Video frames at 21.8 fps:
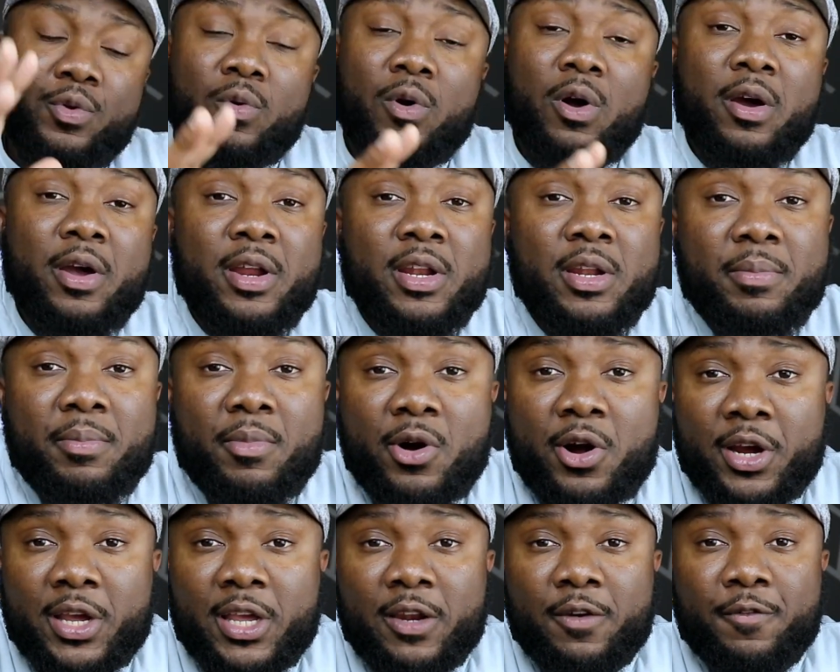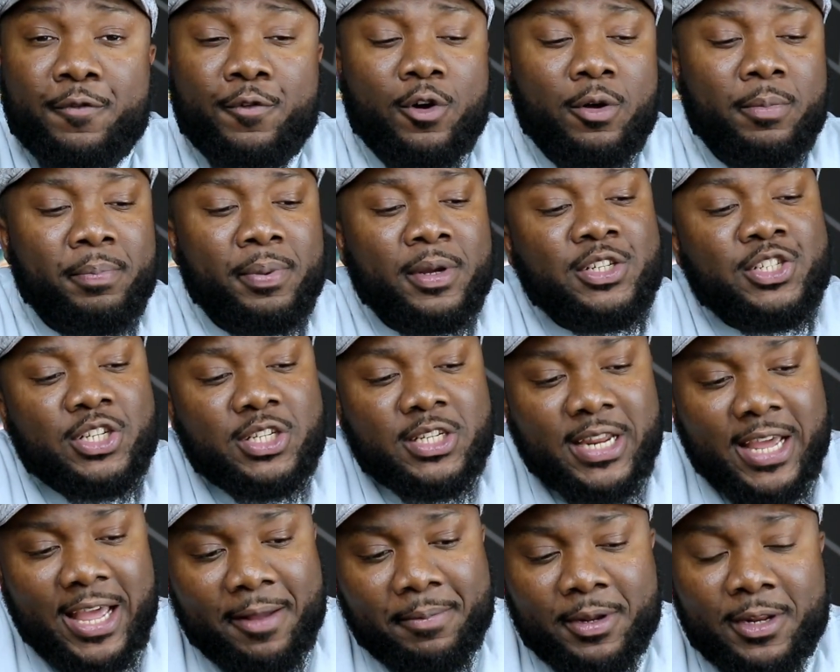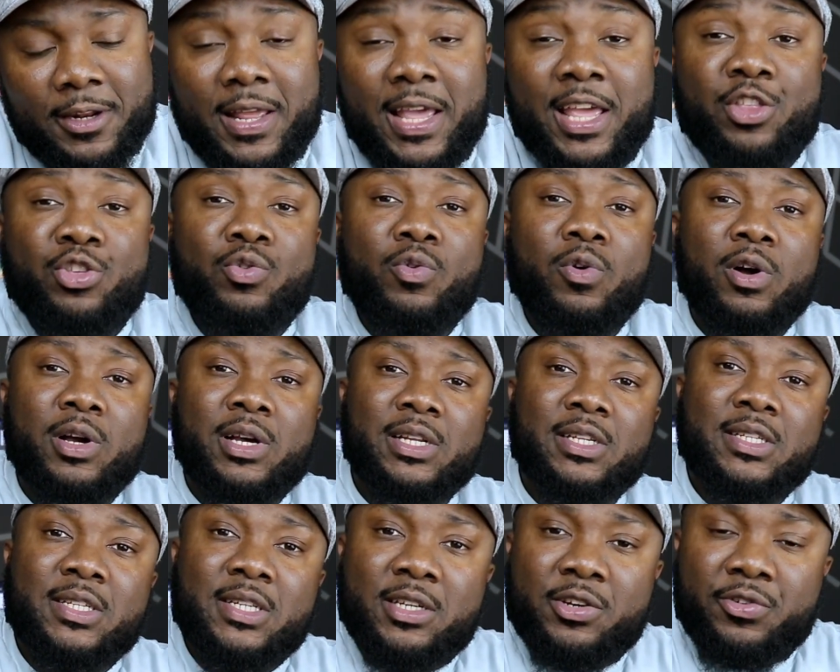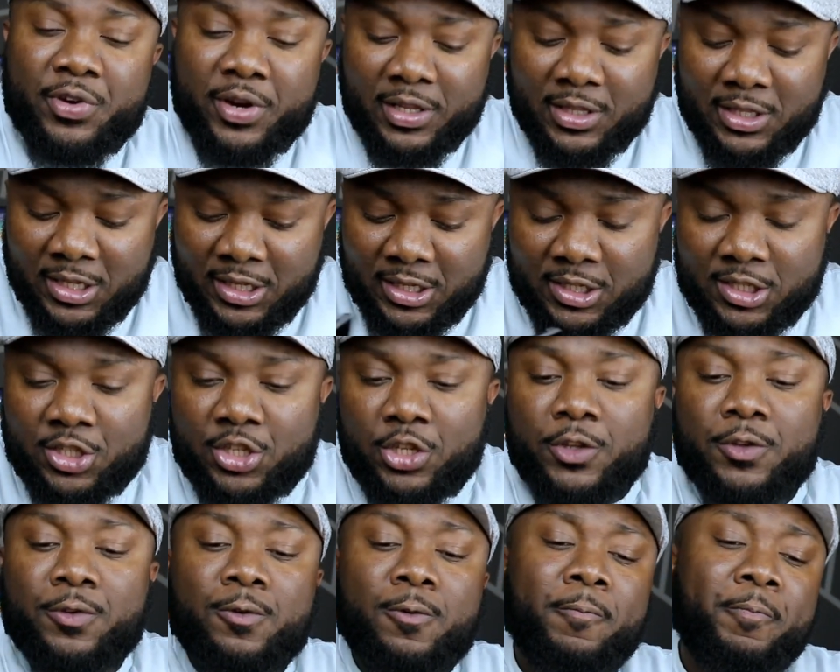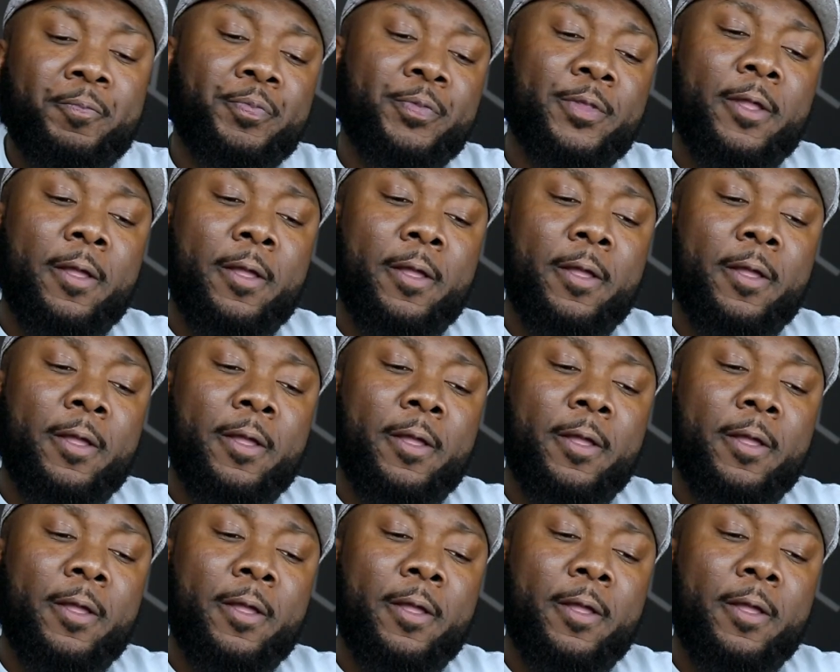you are in the market for a budget tablet and you are considering these two,